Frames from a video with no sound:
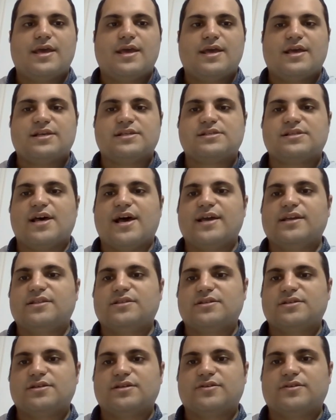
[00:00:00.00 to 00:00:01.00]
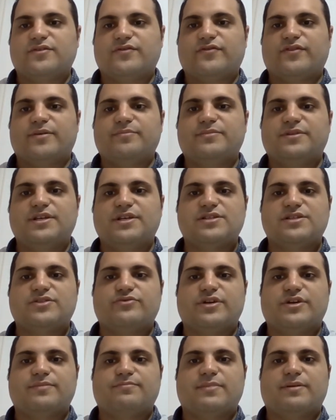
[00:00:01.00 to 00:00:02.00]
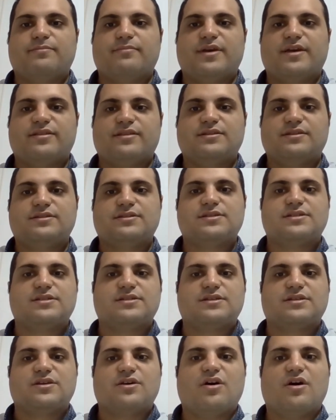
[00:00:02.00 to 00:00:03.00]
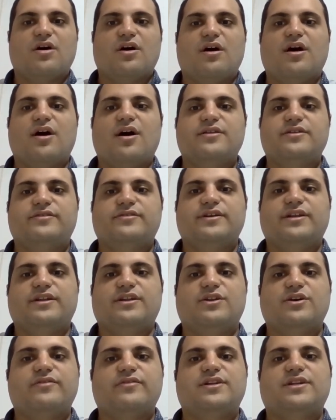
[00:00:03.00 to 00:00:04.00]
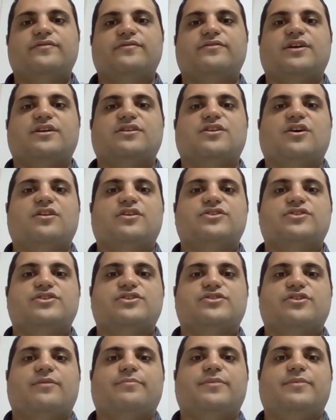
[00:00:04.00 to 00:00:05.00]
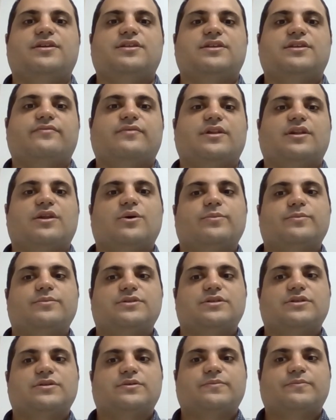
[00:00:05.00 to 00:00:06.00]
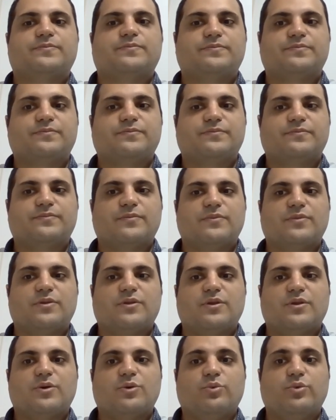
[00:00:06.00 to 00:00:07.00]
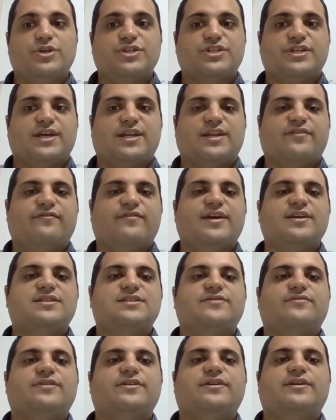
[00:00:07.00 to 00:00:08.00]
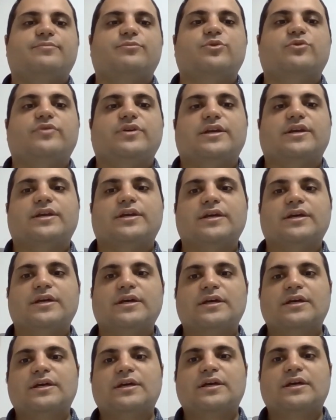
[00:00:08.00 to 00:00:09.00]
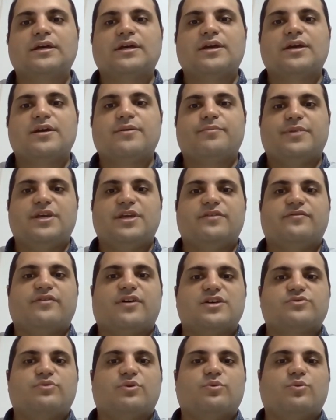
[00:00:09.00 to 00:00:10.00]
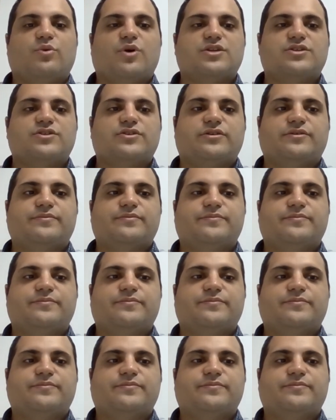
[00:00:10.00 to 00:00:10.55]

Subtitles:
Aside from these treatment methods, other innovative technologies are being developed, which can effectively removing PFAS from water.